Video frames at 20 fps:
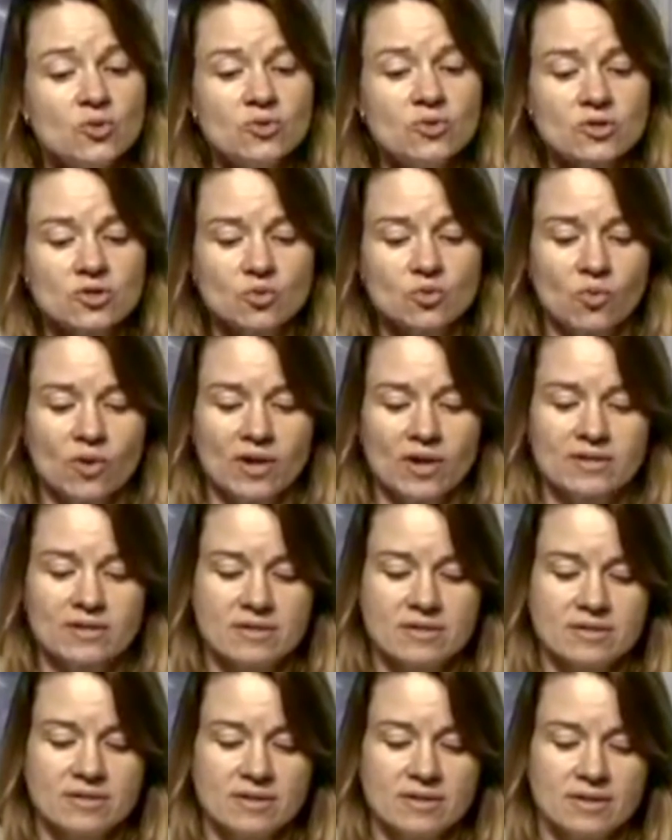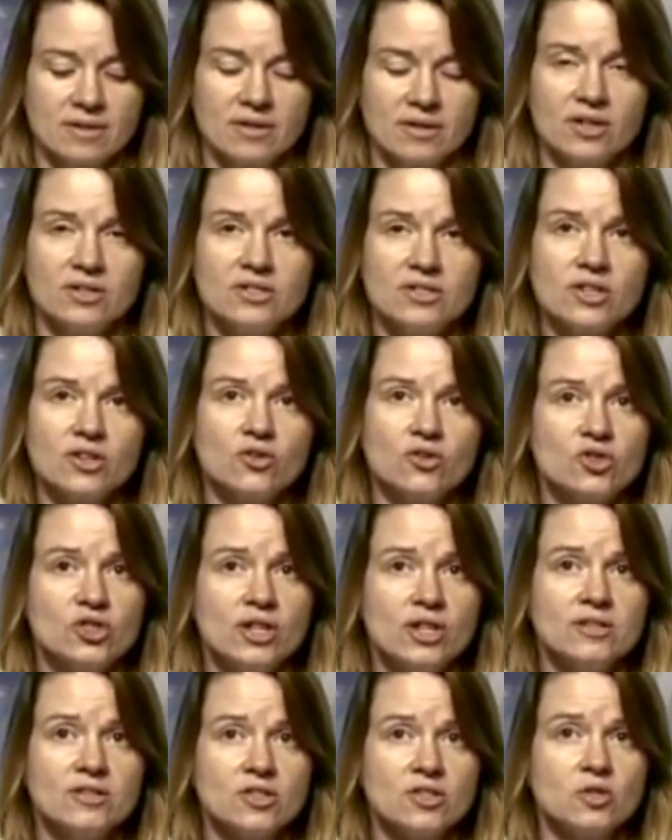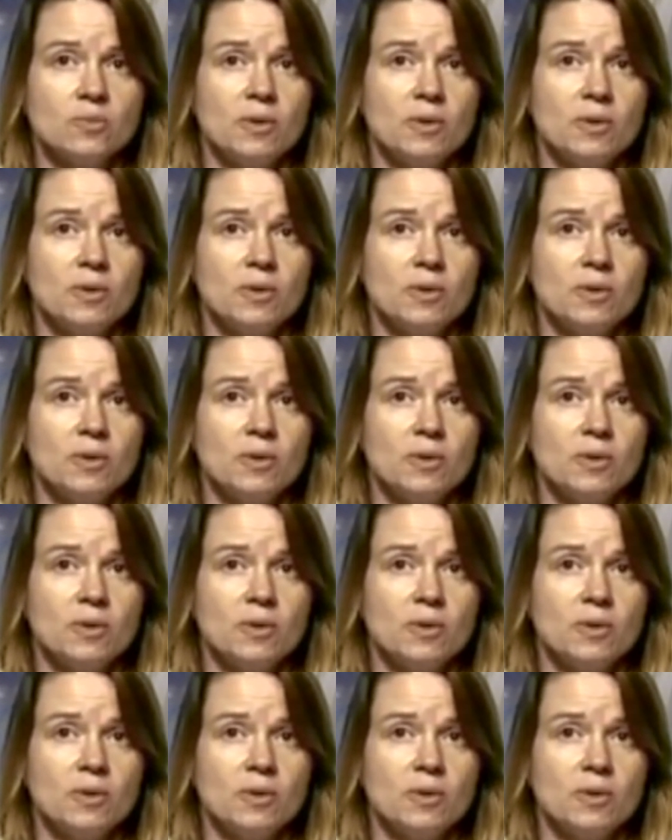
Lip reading: the students was consider Jesus